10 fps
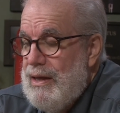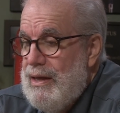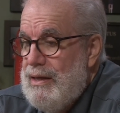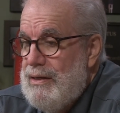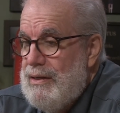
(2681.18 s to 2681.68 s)

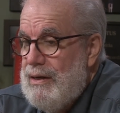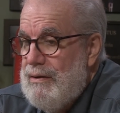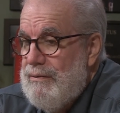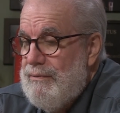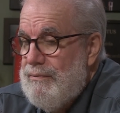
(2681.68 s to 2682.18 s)

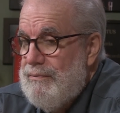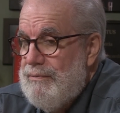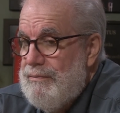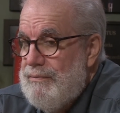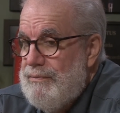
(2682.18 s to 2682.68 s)
And
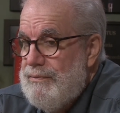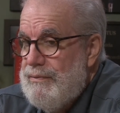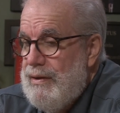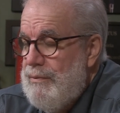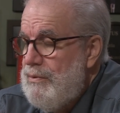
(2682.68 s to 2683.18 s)

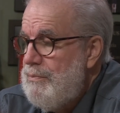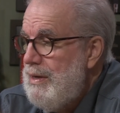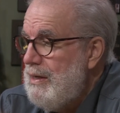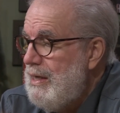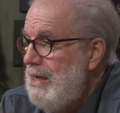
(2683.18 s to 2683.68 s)
it
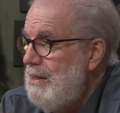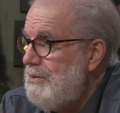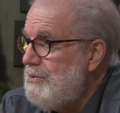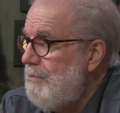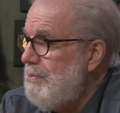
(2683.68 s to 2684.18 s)
would be
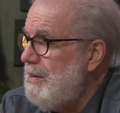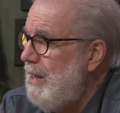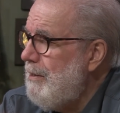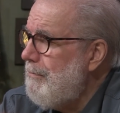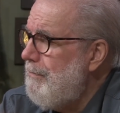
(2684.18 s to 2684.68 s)
akin to
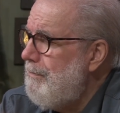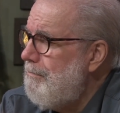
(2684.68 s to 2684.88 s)
something like,